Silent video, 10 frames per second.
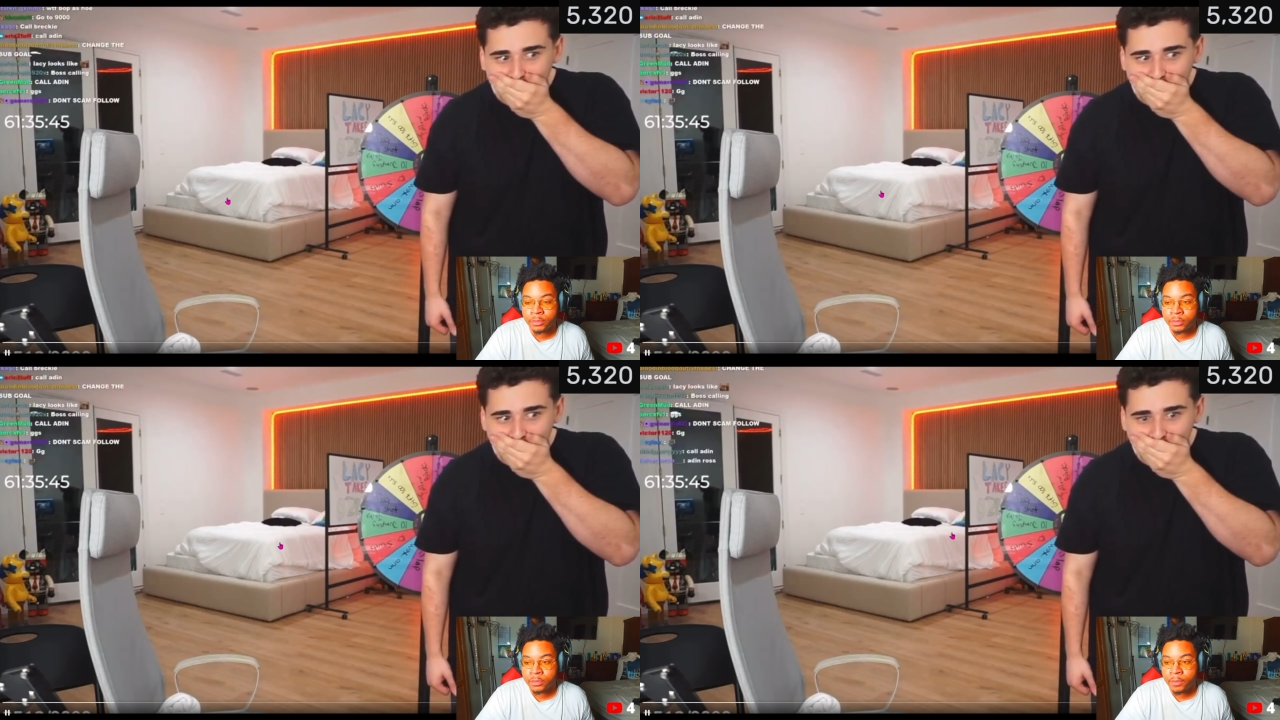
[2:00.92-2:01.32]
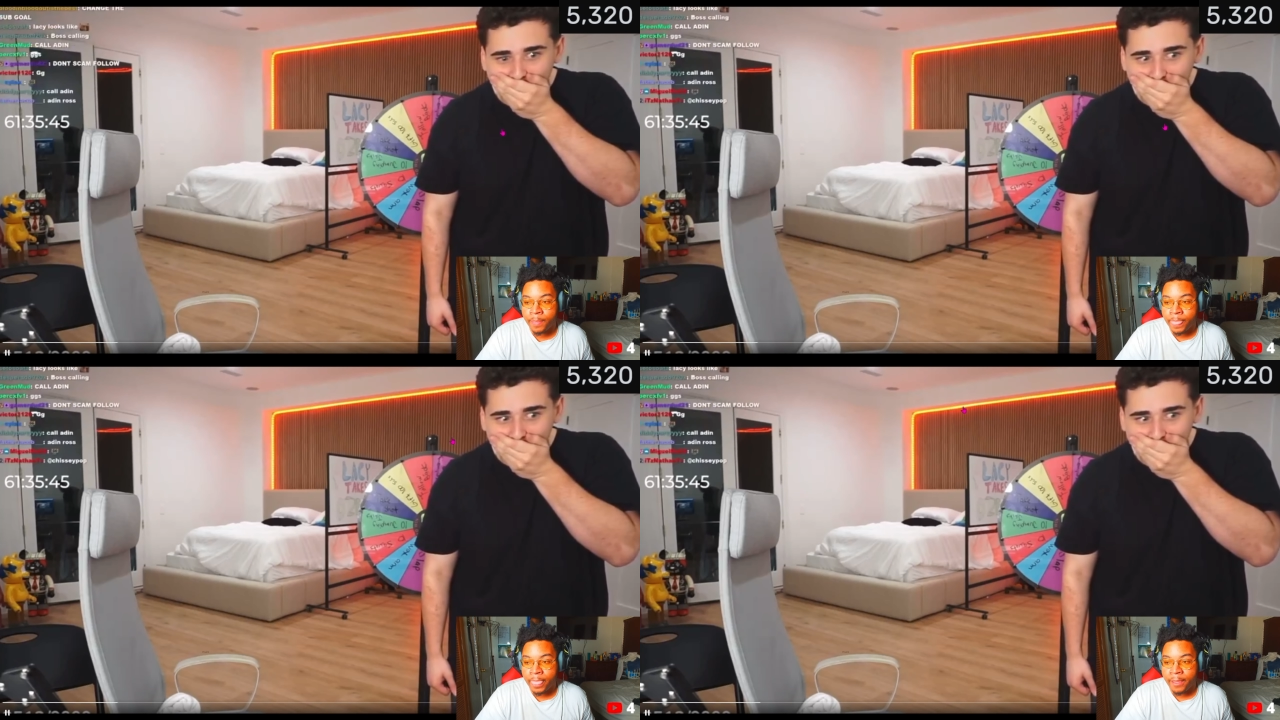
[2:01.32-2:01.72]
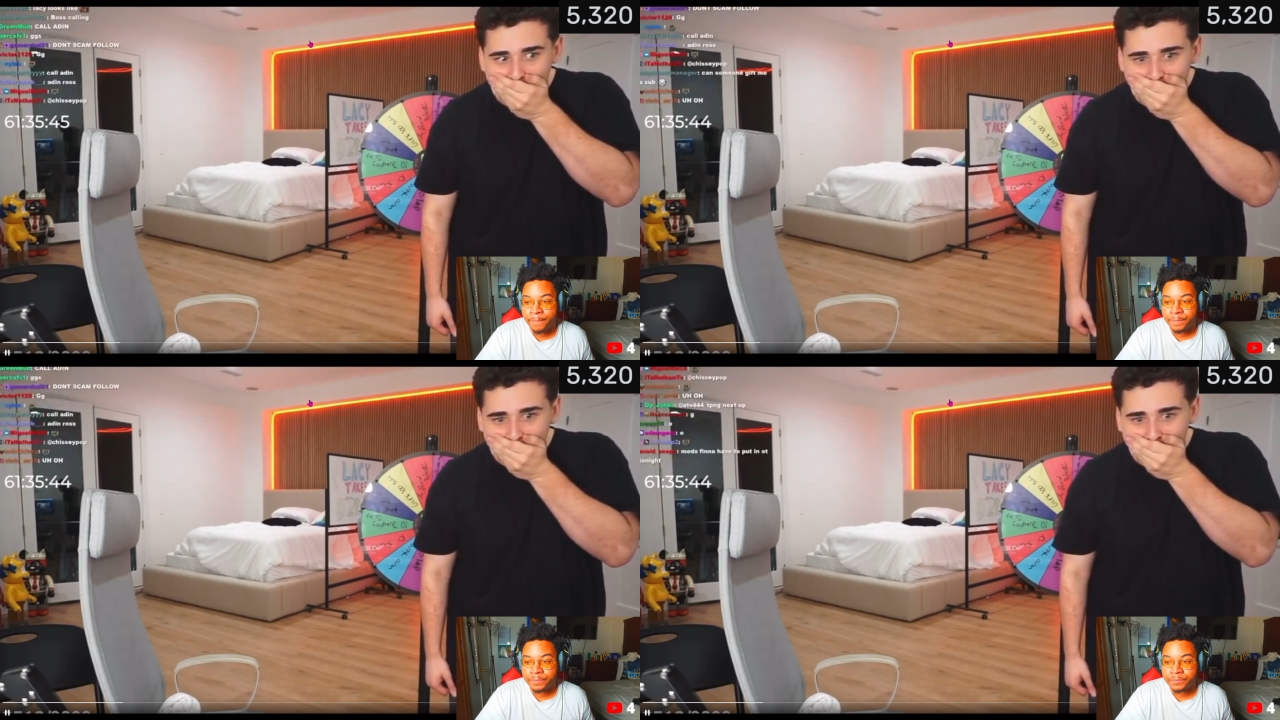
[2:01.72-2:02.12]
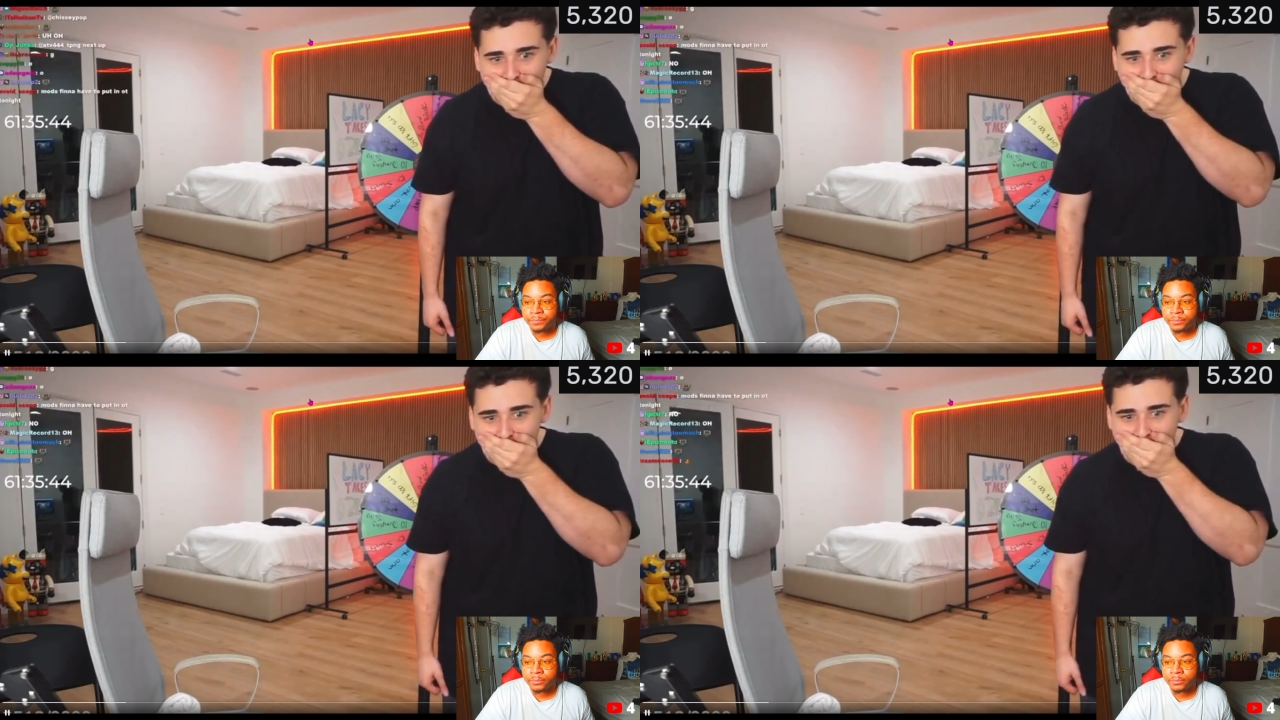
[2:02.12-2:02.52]

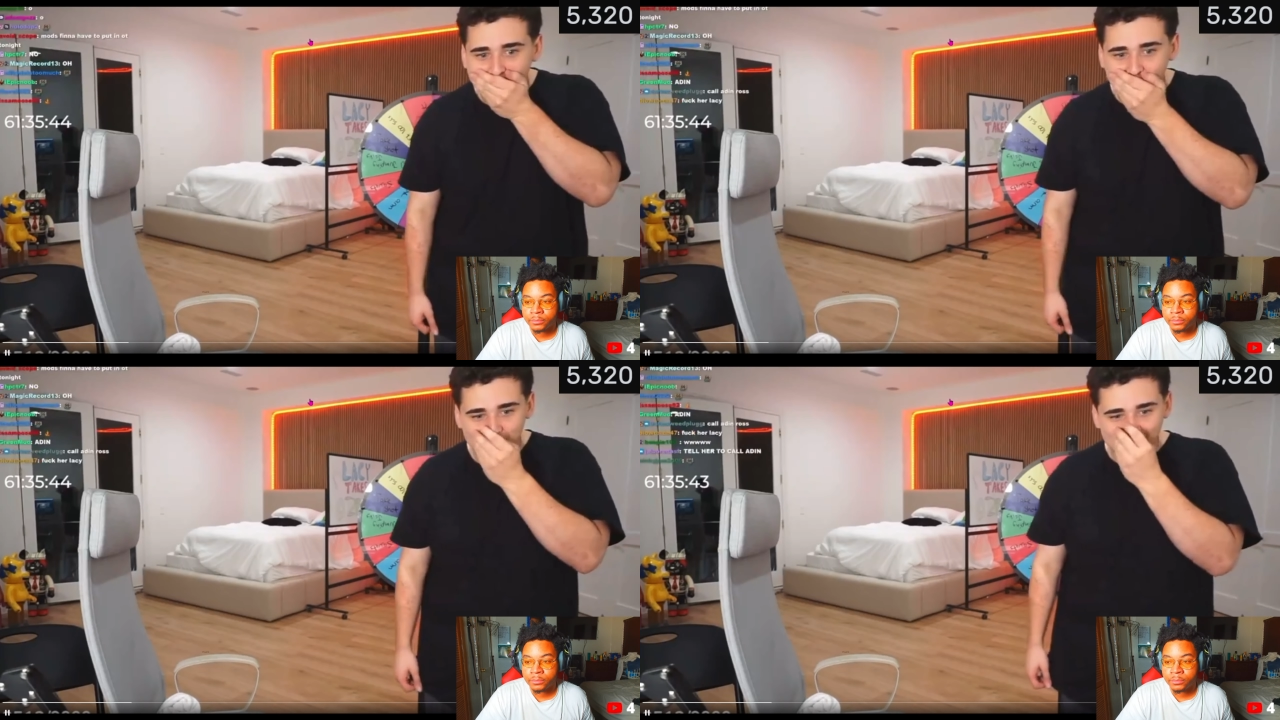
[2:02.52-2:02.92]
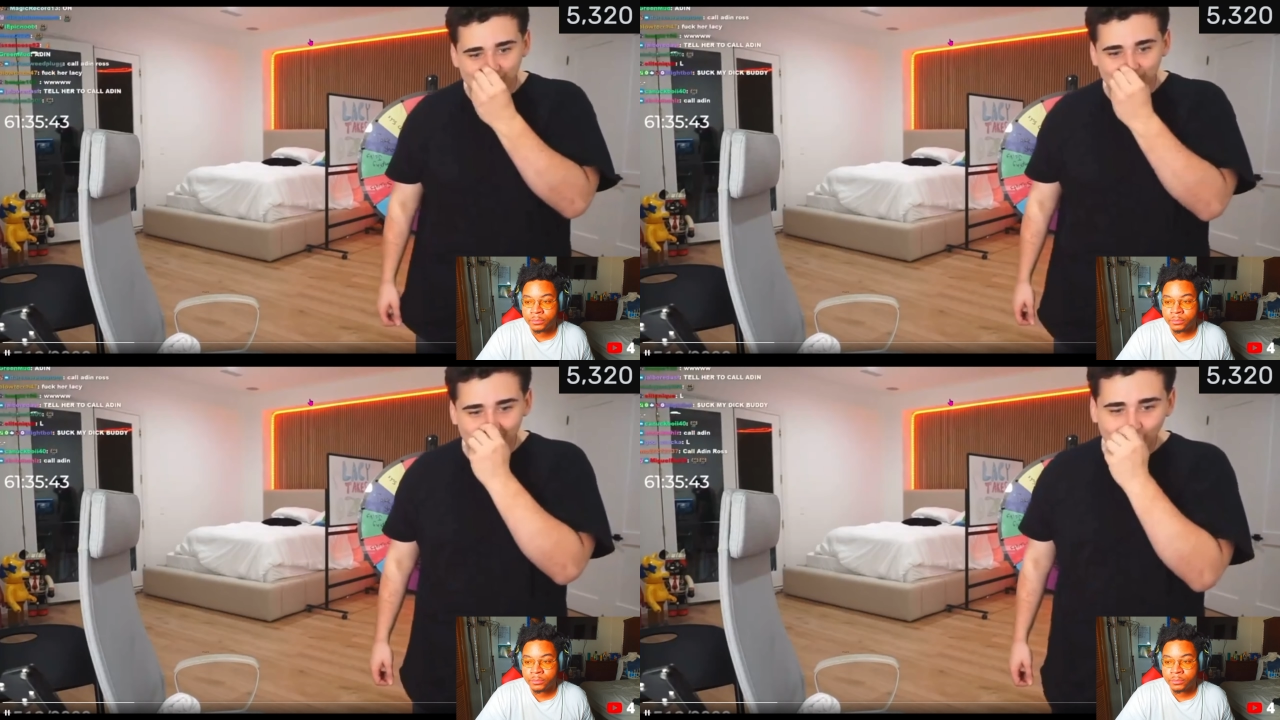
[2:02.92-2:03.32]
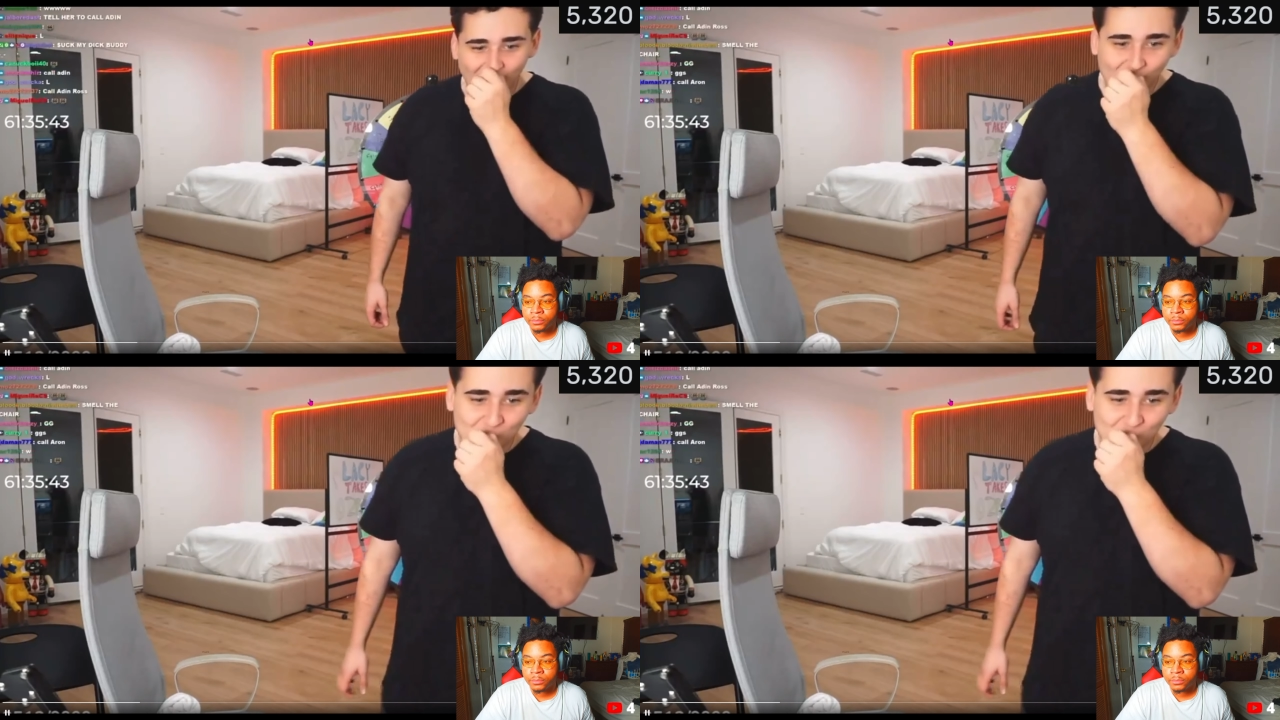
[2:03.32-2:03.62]
No one is speaking in this clip.